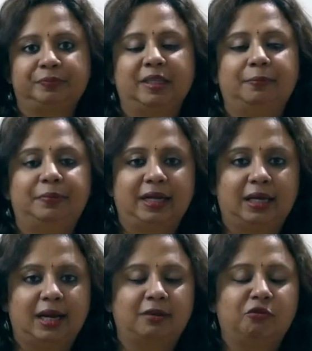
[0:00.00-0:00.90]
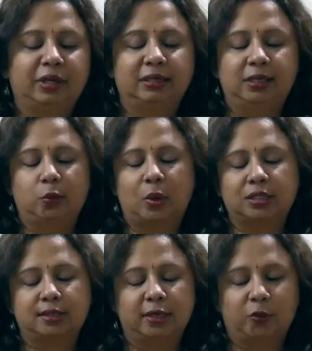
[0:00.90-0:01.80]
they pray and yearly
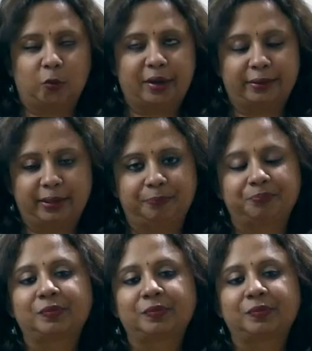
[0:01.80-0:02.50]
once they go and they